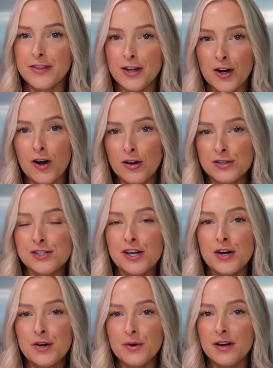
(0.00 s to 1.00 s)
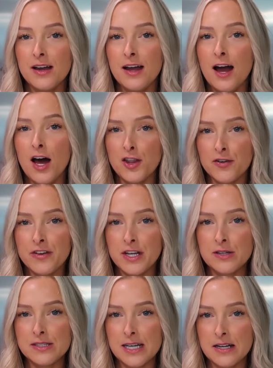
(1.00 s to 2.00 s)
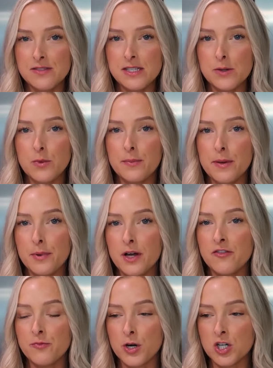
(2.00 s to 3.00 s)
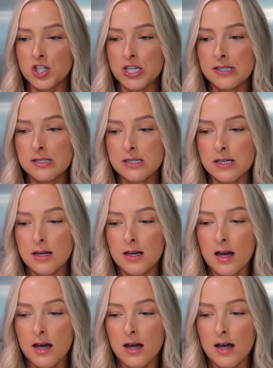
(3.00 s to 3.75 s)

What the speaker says: There are also other videos that I've seen where people have purchased